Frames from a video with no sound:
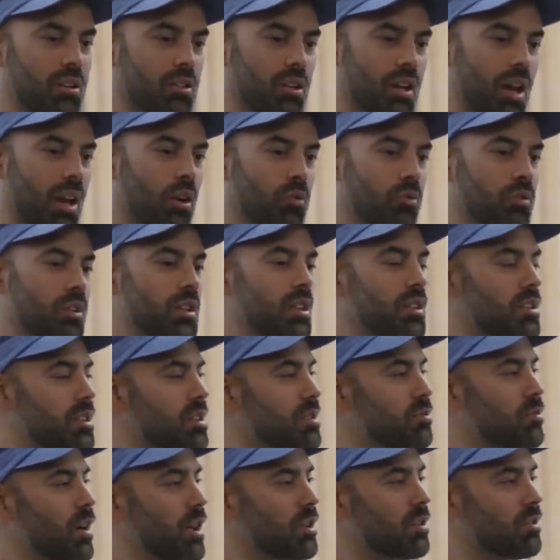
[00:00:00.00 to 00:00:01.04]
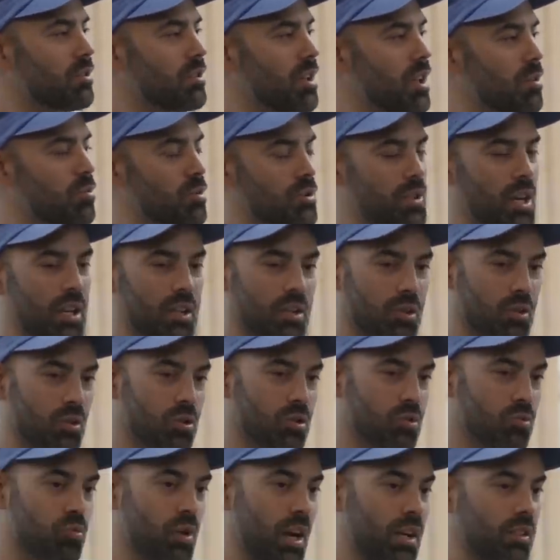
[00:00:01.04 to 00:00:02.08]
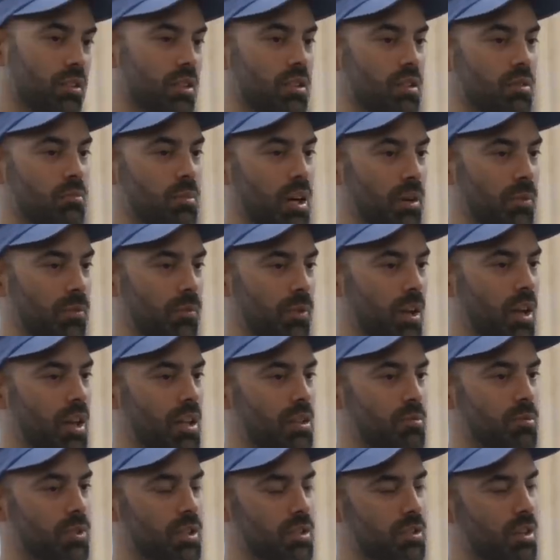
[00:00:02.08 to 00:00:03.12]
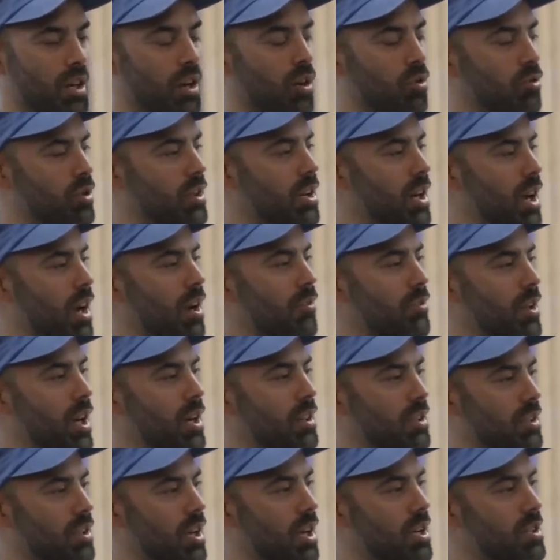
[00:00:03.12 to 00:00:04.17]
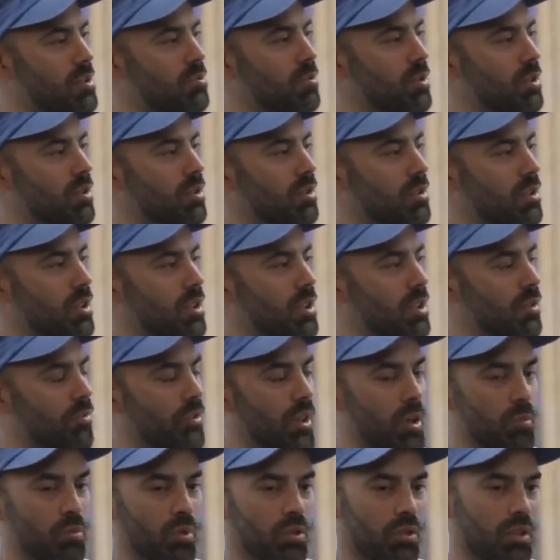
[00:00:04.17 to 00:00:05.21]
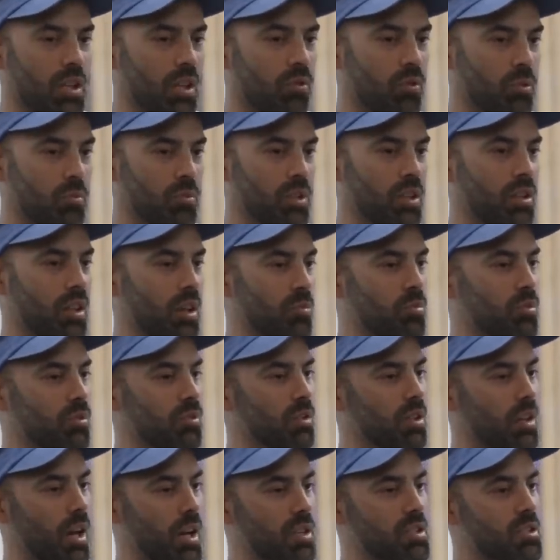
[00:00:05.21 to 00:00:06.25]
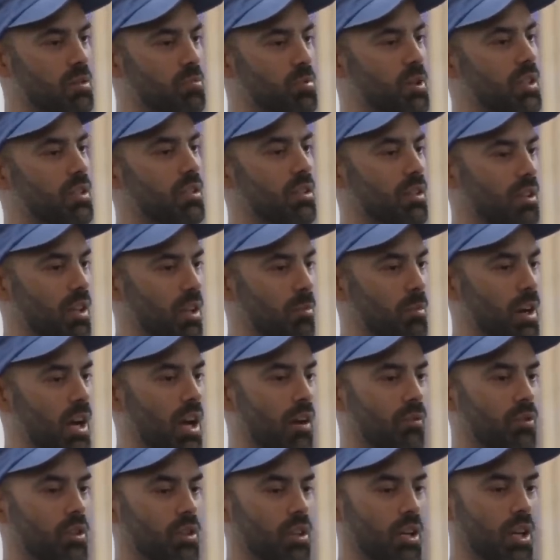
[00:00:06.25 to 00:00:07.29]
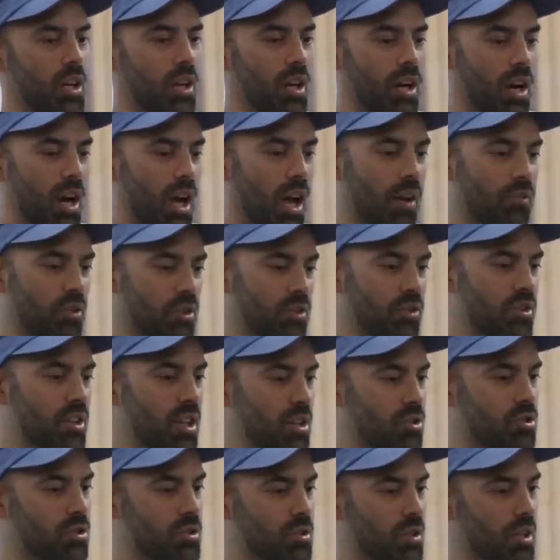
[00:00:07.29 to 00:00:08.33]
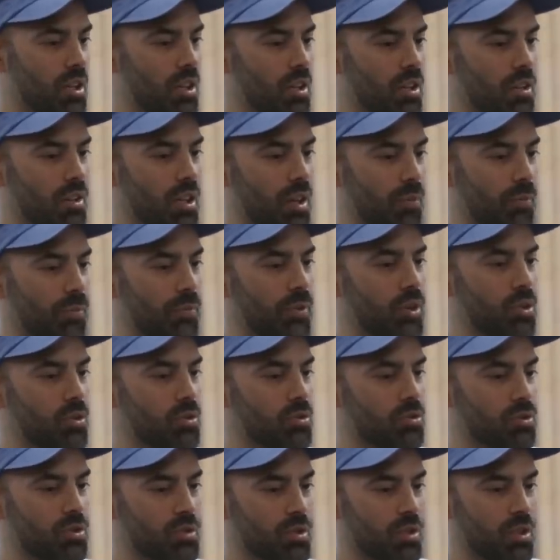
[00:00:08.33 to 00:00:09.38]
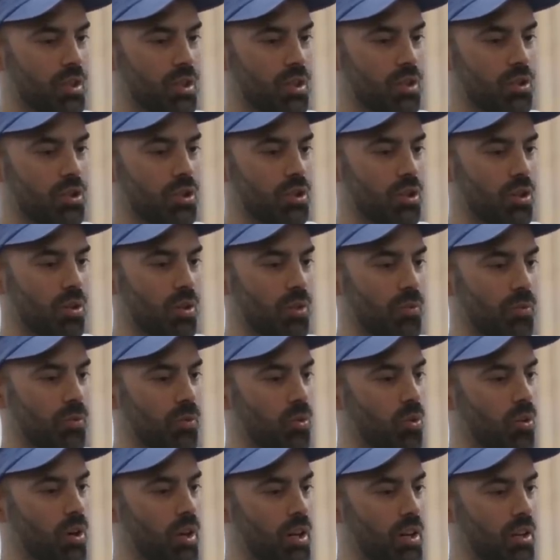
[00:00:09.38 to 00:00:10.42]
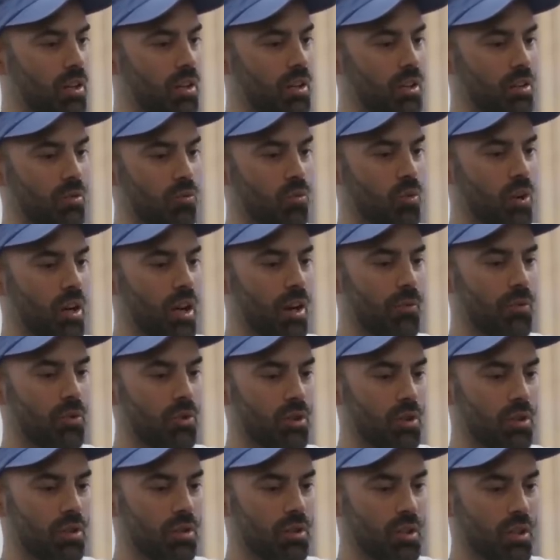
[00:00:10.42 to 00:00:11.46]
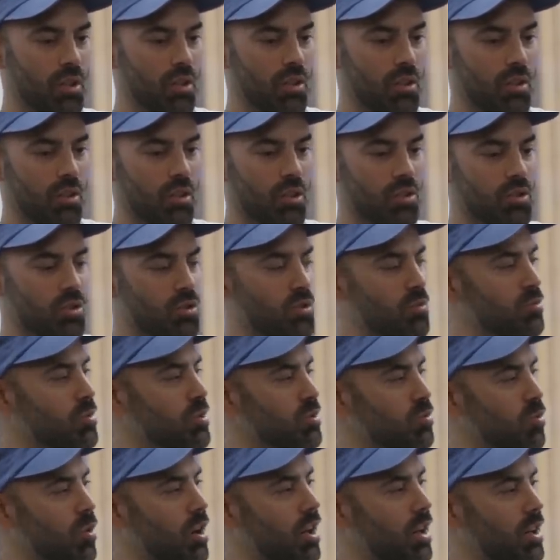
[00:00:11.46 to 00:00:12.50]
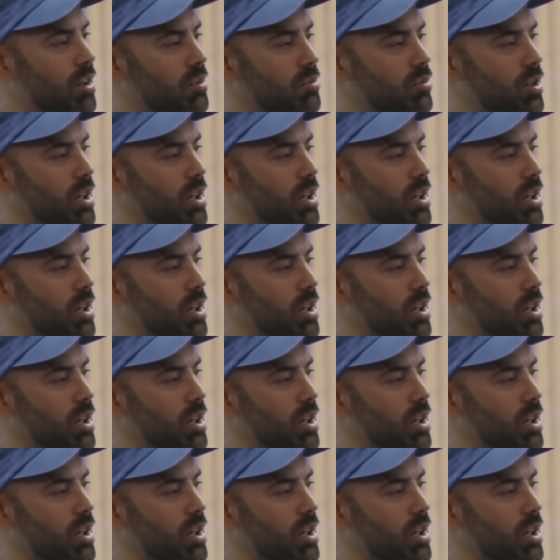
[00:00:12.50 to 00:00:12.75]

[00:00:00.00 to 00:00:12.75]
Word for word: look, I don't need these record labels. I can go directly to my fans because I already have that engagement. They believe in me. They believe I speak to them. I have a I have a niche that fills you know a void in whatever consumers want,